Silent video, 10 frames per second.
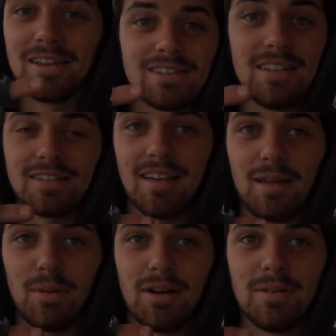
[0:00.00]
the links in the you
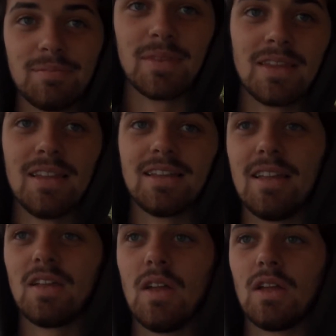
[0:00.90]
sidebar. Can meet the
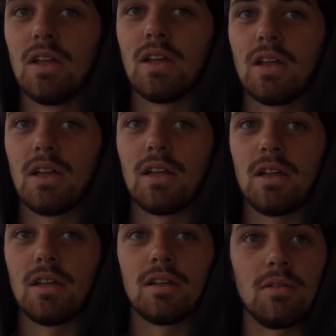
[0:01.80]
Farbers on their
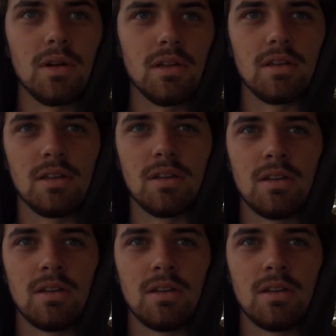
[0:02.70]
website. Really?